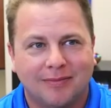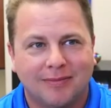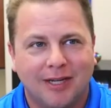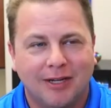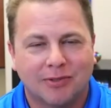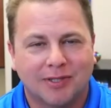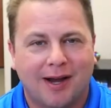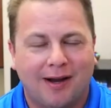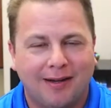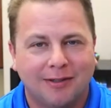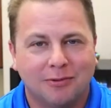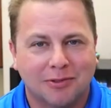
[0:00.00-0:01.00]
it was
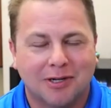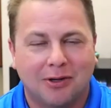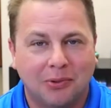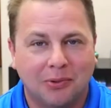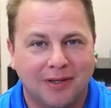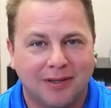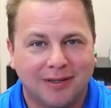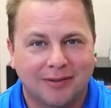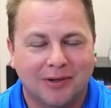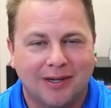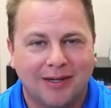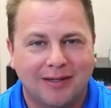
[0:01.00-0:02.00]
hot and it was cold in there,
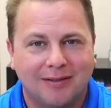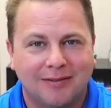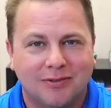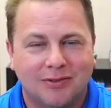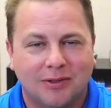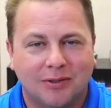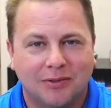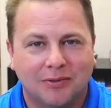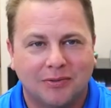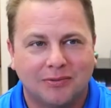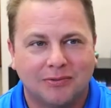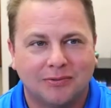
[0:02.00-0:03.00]
right?
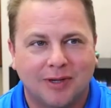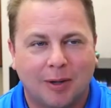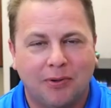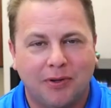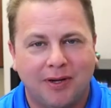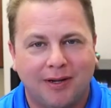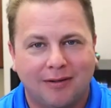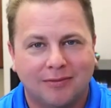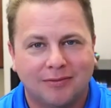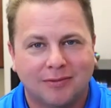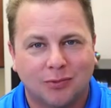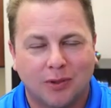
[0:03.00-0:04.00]
So I put
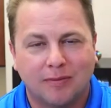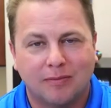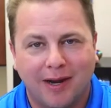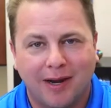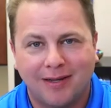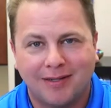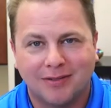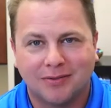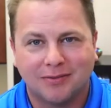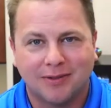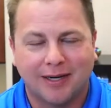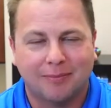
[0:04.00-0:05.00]
down rubber
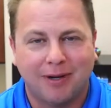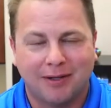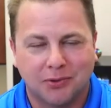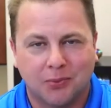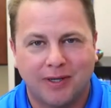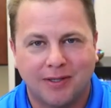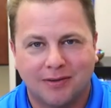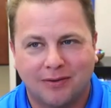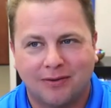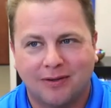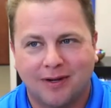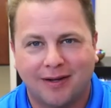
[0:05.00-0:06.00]
mats. I could bounce weights
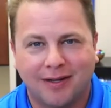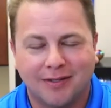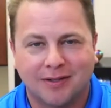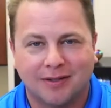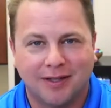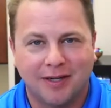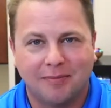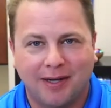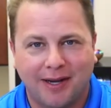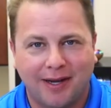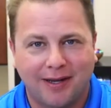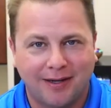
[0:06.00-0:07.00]
on. I insulated my
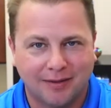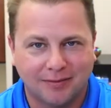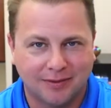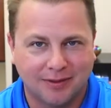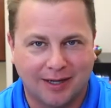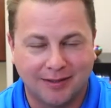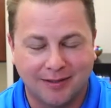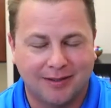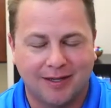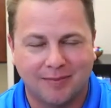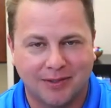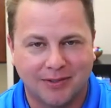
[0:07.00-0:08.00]
attic. I did
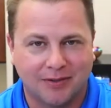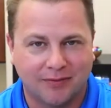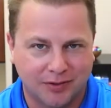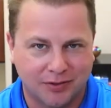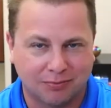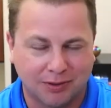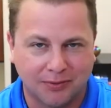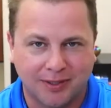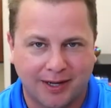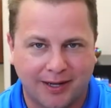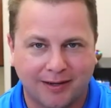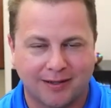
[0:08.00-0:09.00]
that myself. I just blew in
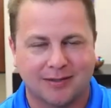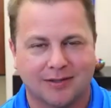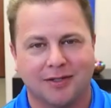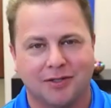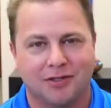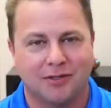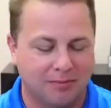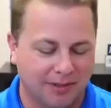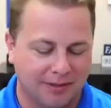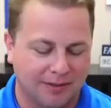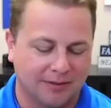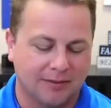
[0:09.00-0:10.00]
attic insulation, no
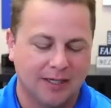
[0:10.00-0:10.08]
big deal.